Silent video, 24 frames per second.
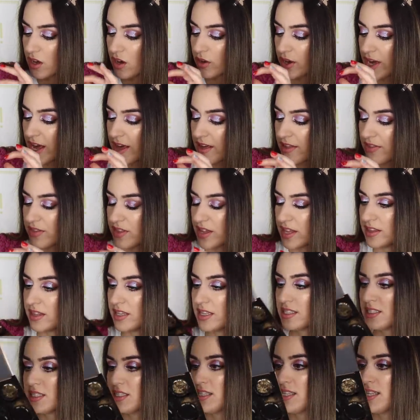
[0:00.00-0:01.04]
Okay, then
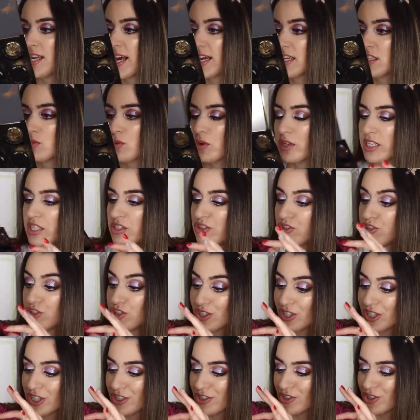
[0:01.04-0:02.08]
this next one is
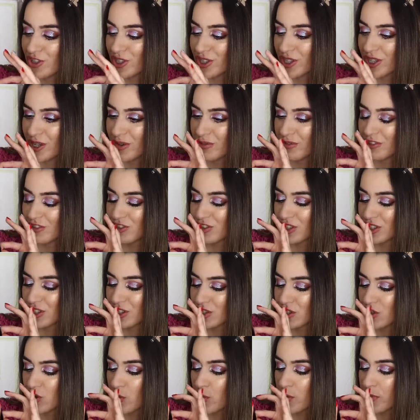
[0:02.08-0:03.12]
Sugar Sugar, which looks
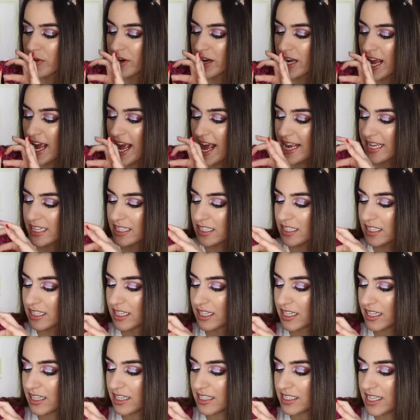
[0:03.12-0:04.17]
so pretty.
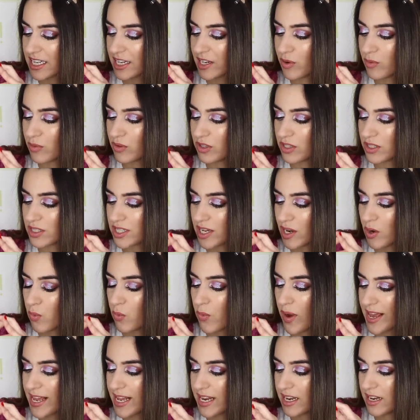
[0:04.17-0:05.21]
It's like a, looks like a
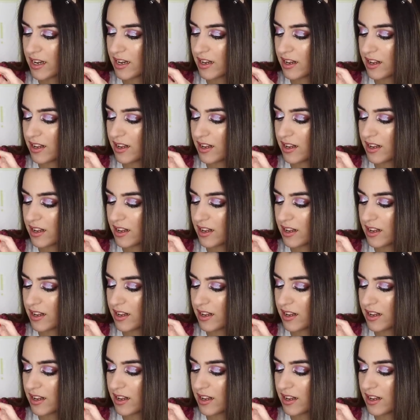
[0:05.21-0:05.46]
white.